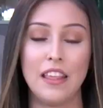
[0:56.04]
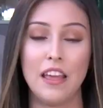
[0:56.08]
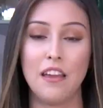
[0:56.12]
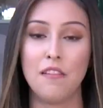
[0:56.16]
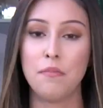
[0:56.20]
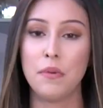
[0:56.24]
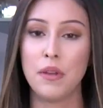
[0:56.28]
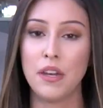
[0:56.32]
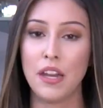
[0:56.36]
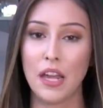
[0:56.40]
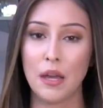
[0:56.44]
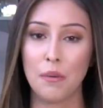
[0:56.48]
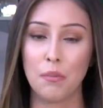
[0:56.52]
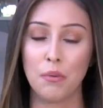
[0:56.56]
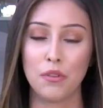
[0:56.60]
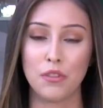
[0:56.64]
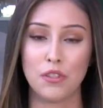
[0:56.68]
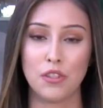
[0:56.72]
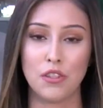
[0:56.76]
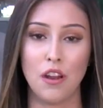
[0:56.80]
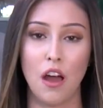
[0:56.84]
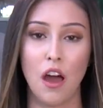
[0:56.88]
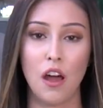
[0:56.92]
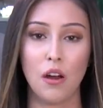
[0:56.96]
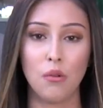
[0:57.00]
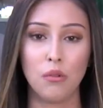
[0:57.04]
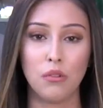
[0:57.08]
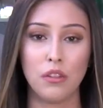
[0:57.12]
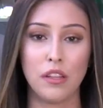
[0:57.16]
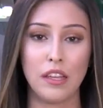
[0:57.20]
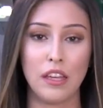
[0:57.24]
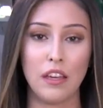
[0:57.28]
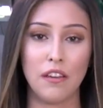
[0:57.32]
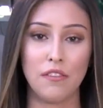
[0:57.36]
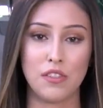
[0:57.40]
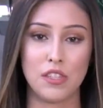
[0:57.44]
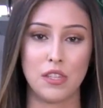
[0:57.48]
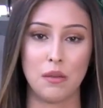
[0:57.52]
they've been able to not only
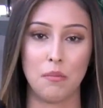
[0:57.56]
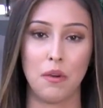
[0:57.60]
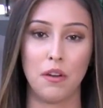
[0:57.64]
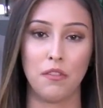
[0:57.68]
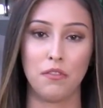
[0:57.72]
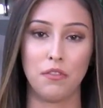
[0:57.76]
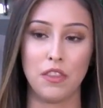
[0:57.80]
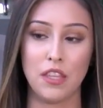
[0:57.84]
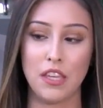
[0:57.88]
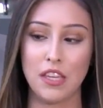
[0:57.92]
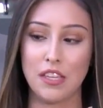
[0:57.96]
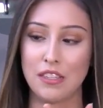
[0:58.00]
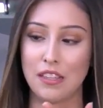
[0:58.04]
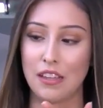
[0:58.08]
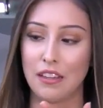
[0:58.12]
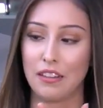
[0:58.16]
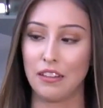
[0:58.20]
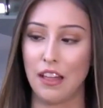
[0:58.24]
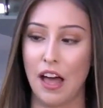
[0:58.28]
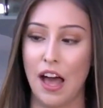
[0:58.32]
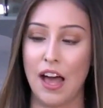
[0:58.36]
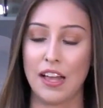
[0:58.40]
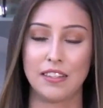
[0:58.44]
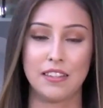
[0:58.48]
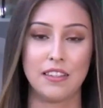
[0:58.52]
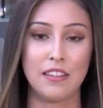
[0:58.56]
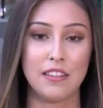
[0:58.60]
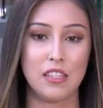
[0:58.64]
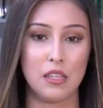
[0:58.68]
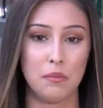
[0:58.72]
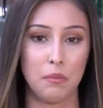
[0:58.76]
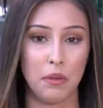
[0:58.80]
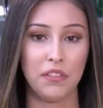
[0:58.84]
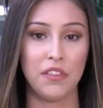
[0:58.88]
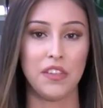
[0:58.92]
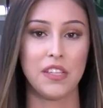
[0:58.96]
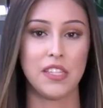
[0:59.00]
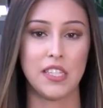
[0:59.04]
give some of these glasses,
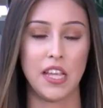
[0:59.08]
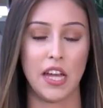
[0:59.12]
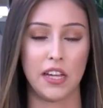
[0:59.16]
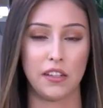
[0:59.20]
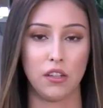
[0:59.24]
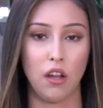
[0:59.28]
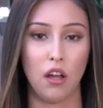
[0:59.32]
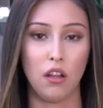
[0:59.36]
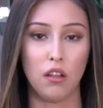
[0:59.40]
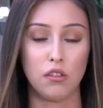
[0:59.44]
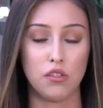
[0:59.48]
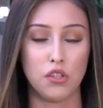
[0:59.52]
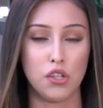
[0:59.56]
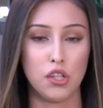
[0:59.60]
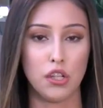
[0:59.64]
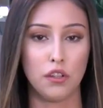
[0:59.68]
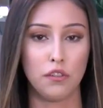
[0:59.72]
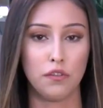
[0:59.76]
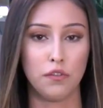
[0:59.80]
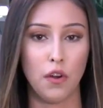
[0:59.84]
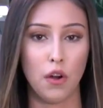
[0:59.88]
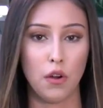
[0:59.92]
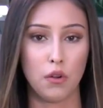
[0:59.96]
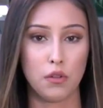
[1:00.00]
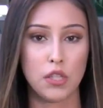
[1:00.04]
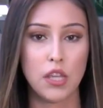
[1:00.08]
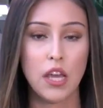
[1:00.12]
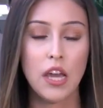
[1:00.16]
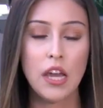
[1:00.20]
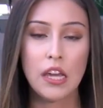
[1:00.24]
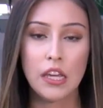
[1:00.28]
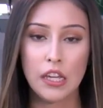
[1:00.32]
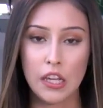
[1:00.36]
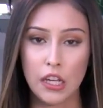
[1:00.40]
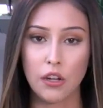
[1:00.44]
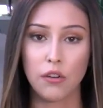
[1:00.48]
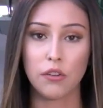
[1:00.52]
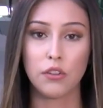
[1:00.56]
some of this technology to folks
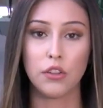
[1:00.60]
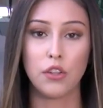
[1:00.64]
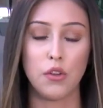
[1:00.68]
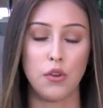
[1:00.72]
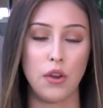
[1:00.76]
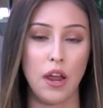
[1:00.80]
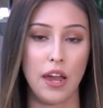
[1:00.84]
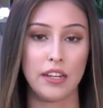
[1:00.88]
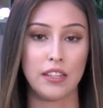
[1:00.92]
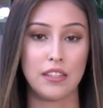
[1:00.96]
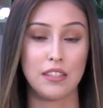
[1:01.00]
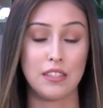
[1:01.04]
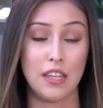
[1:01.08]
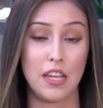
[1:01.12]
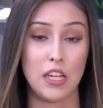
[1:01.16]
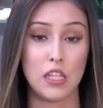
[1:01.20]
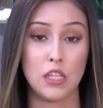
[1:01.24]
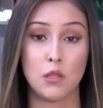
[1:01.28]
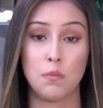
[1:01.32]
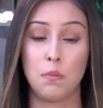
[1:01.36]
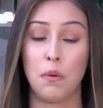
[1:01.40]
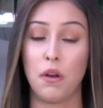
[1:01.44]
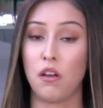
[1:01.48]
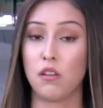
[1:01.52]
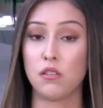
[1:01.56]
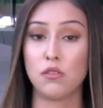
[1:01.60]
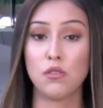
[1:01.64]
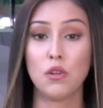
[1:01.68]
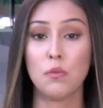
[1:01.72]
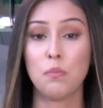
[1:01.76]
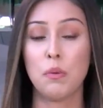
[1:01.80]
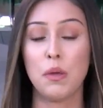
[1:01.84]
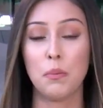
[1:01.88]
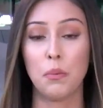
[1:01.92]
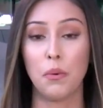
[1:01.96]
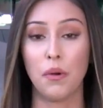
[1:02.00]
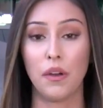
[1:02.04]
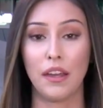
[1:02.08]
here in the United States, but also to
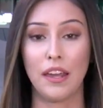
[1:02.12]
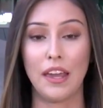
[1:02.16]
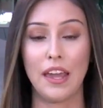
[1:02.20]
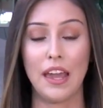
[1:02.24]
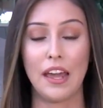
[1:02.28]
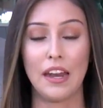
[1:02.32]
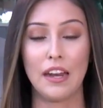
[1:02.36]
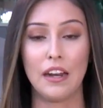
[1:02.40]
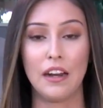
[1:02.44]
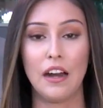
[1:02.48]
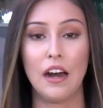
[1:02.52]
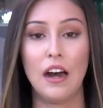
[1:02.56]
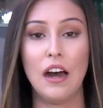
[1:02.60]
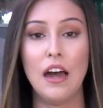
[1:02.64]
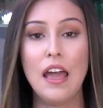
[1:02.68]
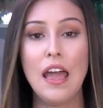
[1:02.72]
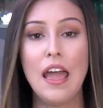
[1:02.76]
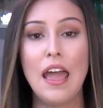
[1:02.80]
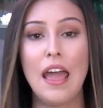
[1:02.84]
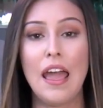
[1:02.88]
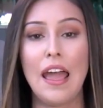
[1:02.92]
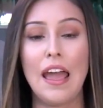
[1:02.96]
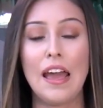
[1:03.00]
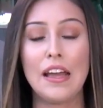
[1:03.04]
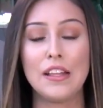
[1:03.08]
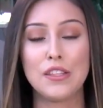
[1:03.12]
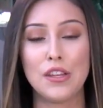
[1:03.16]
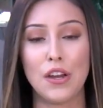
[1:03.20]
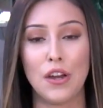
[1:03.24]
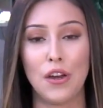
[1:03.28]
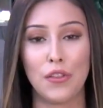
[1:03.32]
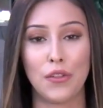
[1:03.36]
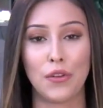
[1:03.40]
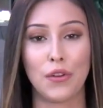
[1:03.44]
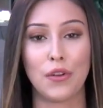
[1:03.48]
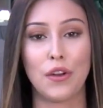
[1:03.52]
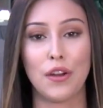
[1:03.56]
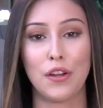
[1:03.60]
people in Canada and
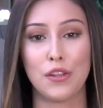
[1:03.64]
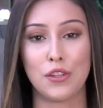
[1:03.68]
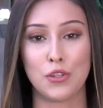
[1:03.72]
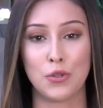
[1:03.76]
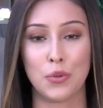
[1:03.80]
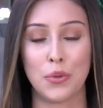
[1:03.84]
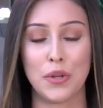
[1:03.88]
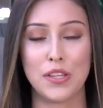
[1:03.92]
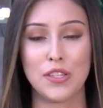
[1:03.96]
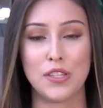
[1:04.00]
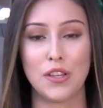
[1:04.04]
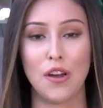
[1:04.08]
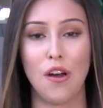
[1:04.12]
other countries